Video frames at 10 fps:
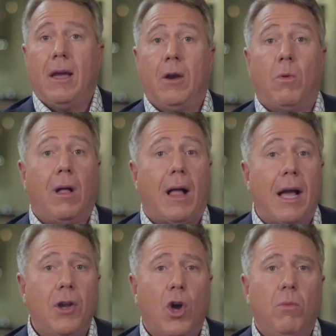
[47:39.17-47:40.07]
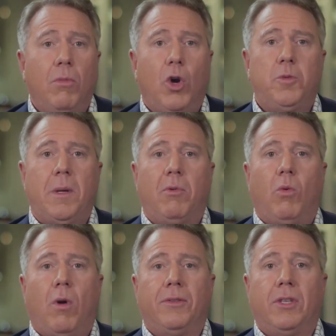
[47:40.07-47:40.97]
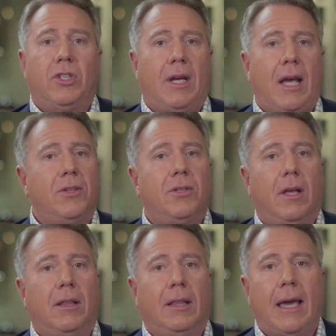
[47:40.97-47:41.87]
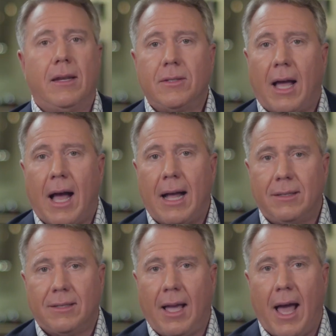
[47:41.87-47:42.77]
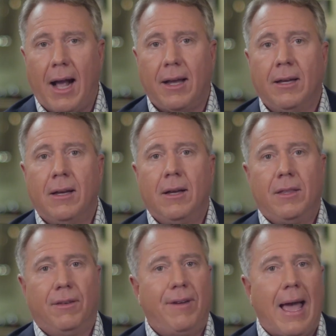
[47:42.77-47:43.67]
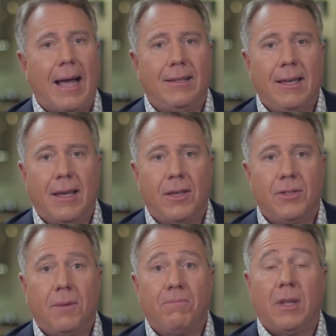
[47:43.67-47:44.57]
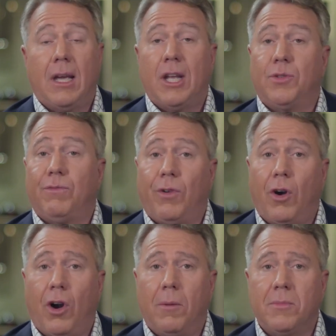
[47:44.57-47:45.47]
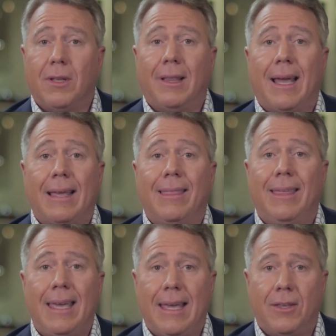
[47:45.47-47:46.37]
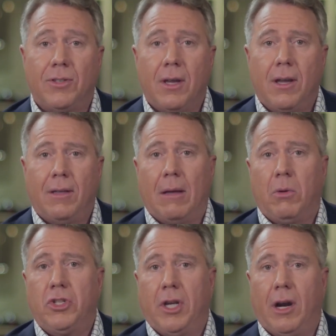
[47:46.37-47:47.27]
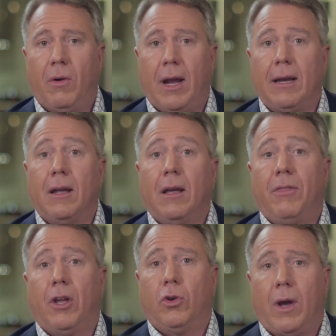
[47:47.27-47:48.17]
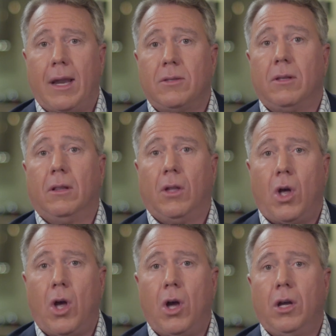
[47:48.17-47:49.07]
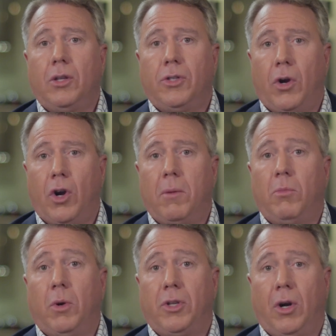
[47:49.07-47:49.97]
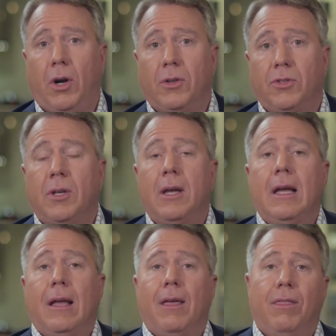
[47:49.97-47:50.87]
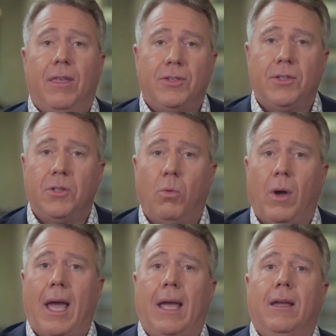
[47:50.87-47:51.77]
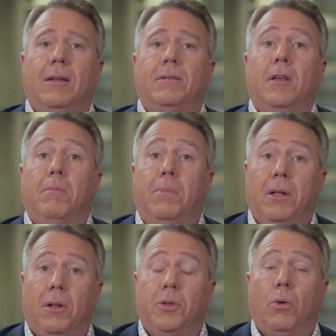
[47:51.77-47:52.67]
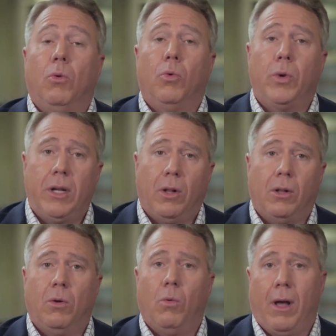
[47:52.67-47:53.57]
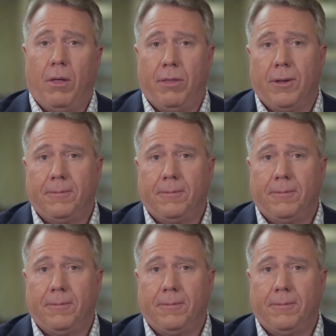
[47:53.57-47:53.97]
And while I know most people want to chase the latest hot stock, the fact is, it's firms like these that will generate the greatest long-term returns. This is a way to build real wealth.